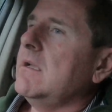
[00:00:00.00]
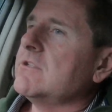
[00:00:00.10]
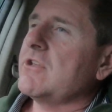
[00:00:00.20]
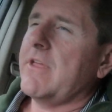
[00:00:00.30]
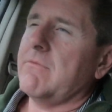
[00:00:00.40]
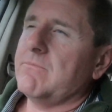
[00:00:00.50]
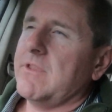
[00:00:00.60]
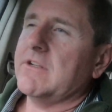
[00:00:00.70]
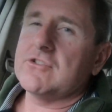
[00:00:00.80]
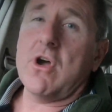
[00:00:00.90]
So
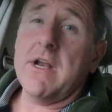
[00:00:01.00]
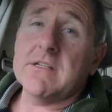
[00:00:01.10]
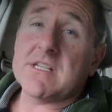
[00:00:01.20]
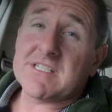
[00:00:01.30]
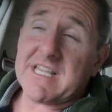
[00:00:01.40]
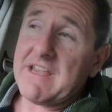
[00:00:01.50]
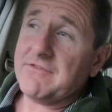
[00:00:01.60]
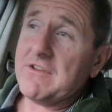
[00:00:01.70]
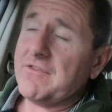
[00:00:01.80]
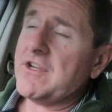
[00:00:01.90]
they're designed as a
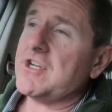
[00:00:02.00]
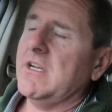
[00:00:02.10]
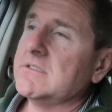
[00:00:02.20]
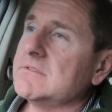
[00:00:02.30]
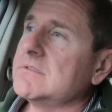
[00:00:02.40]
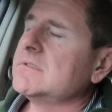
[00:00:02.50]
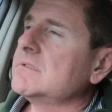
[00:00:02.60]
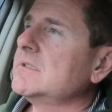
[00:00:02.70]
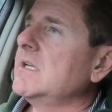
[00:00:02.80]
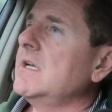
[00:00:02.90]
safety feature.
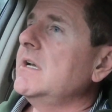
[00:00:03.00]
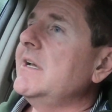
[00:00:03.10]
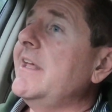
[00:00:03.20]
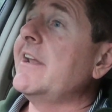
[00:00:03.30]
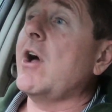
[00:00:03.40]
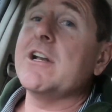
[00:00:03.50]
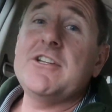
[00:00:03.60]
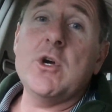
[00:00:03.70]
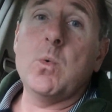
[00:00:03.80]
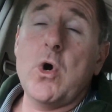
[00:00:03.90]
In an
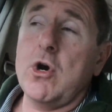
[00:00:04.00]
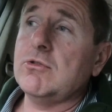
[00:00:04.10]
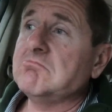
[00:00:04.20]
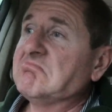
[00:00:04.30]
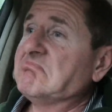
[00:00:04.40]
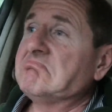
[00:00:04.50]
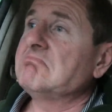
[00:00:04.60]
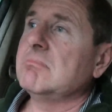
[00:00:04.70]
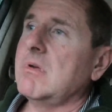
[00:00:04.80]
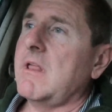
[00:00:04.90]
ideal world,
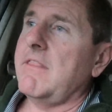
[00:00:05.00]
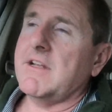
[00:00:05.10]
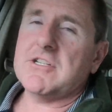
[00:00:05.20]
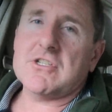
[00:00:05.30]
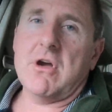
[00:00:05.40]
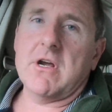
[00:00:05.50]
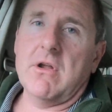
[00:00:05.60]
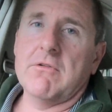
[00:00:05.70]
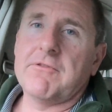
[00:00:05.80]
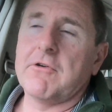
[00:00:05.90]
they're just going
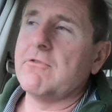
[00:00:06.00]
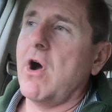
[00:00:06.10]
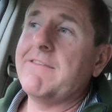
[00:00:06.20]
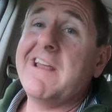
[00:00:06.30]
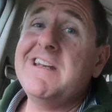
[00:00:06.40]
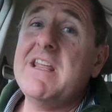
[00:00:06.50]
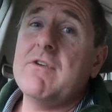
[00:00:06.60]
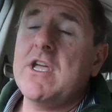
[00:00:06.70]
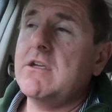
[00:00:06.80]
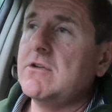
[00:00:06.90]
along for a ride. They never
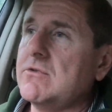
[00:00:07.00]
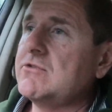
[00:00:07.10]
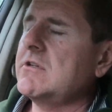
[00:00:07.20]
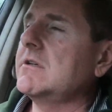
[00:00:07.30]
get used.